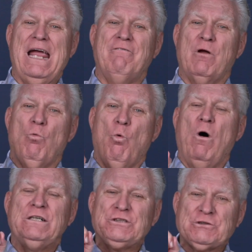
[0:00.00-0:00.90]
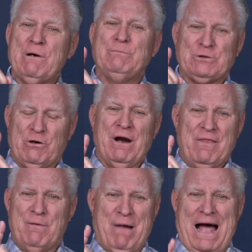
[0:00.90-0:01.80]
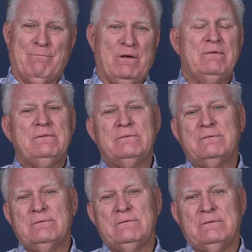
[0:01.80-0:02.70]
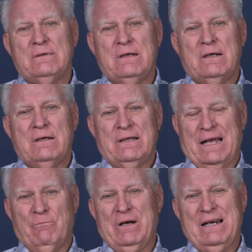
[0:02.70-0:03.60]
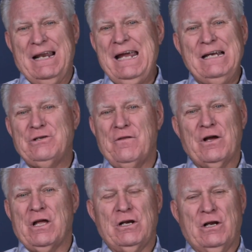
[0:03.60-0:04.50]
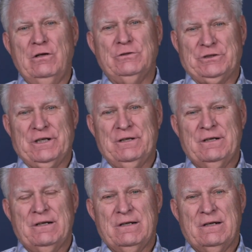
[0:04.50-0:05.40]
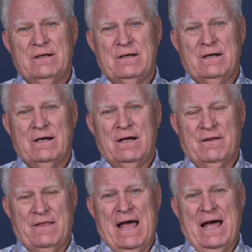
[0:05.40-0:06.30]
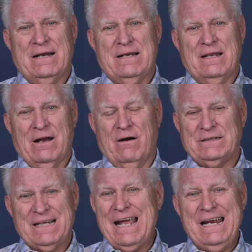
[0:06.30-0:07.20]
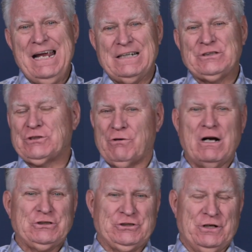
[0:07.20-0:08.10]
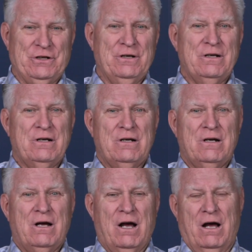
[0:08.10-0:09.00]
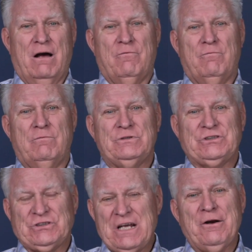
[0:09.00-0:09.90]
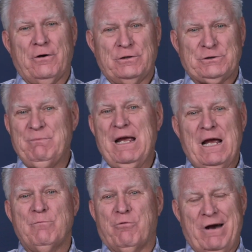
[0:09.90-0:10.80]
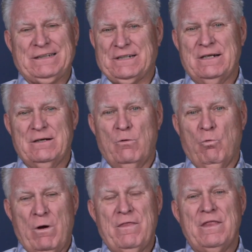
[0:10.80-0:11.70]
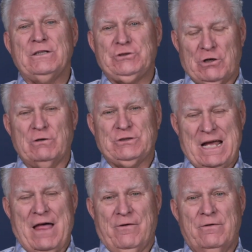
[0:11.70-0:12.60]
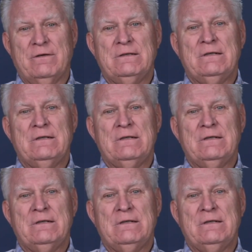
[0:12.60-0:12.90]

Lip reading: even one scripture in the Bible that would lead to the conclusion that there is any instruction of sinners being present when the church gathered.